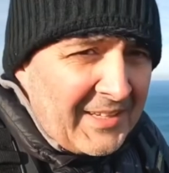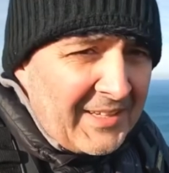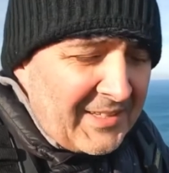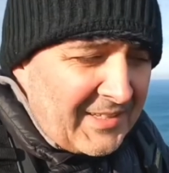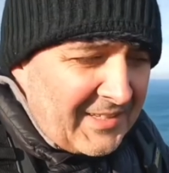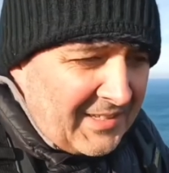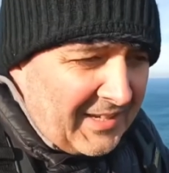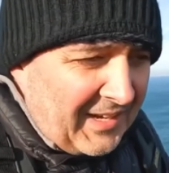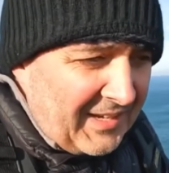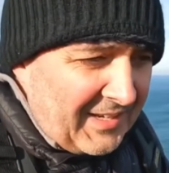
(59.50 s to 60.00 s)

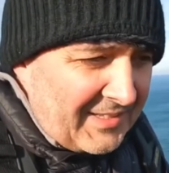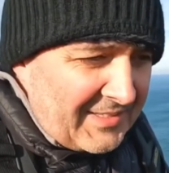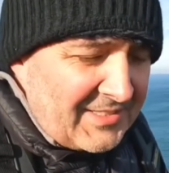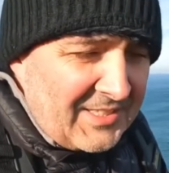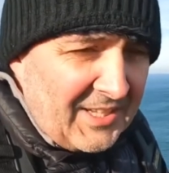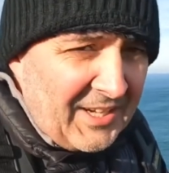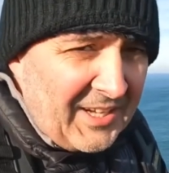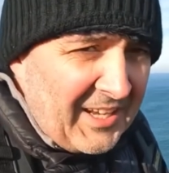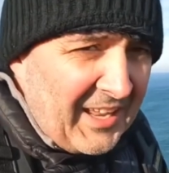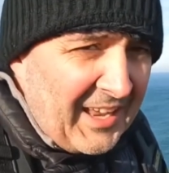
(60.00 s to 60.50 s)
kind of
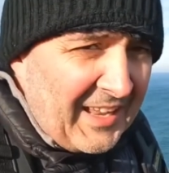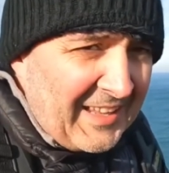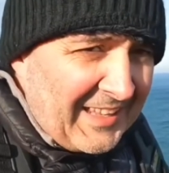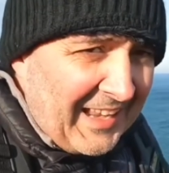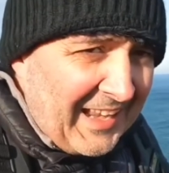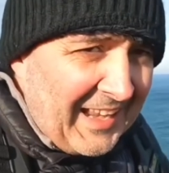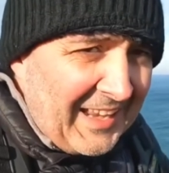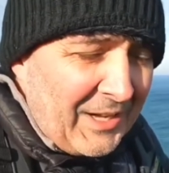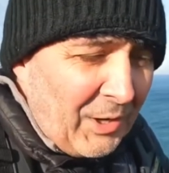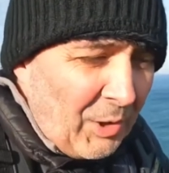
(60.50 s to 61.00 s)
sunny day. I
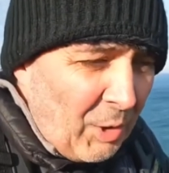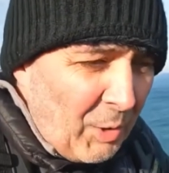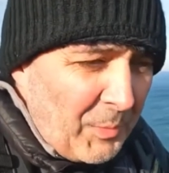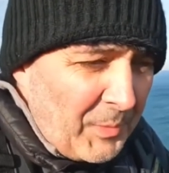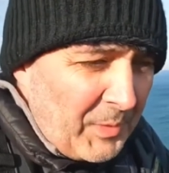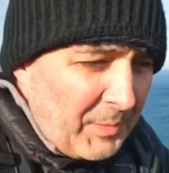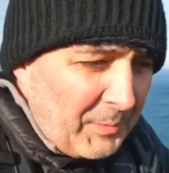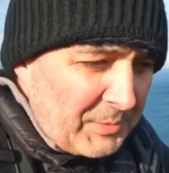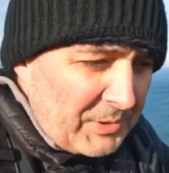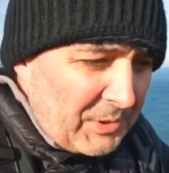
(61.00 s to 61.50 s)
kind of
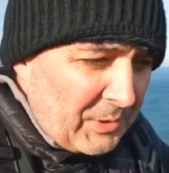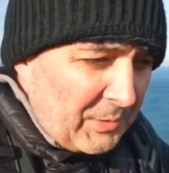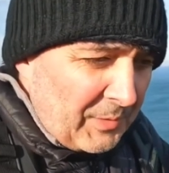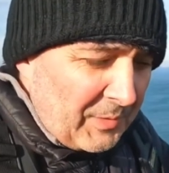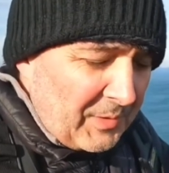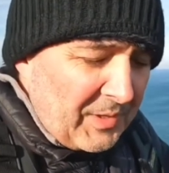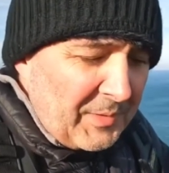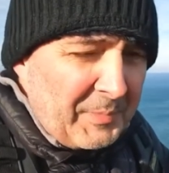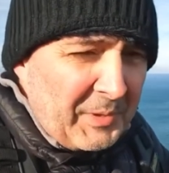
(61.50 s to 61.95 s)
hoped it was going to,